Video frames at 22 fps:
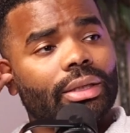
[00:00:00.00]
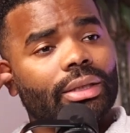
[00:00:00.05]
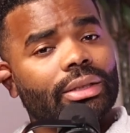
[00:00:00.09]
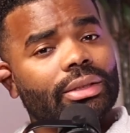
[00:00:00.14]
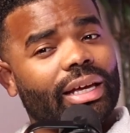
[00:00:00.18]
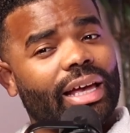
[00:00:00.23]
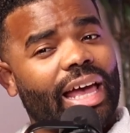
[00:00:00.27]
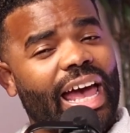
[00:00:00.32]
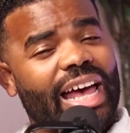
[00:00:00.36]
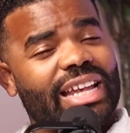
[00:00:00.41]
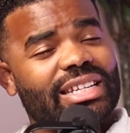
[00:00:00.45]

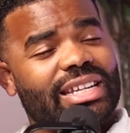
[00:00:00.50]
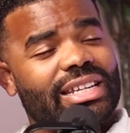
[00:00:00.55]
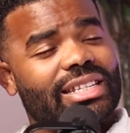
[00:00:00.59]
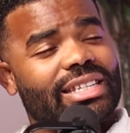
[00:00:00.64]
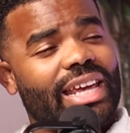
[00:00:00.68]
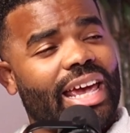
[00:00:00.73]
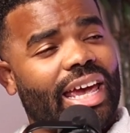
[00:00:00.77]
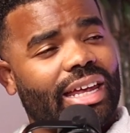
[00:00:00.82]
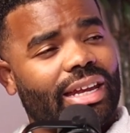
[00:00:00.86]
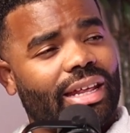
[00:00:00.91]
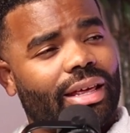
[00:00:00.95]
like, as a
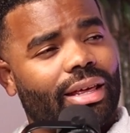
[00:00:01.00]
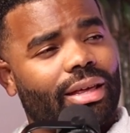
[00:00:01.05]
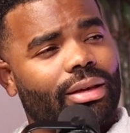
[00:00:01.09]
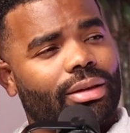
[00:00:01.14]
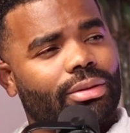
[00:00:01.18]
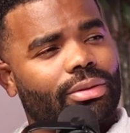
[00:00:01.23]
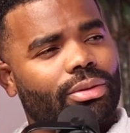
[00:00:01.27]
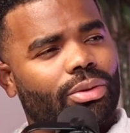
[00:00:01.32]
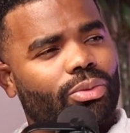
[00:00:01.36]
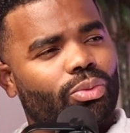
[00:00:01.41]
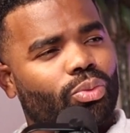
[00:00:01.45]

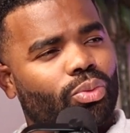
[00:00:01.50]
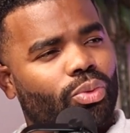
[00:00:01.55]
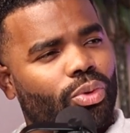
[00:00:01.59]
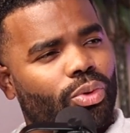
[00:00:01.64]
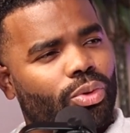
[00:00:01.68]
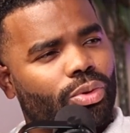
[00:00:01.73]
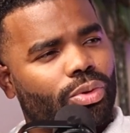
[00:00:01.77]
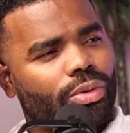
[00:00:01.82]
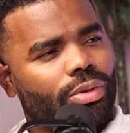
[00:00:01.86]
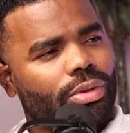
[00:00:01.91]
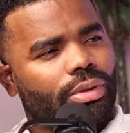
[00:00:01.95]
dating
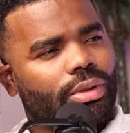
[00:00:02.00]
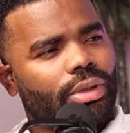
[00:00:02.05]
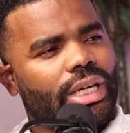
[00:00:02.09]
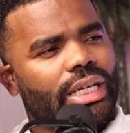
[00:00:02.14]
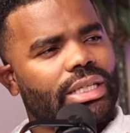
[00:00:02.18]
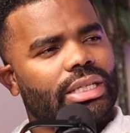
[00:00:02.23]
rule,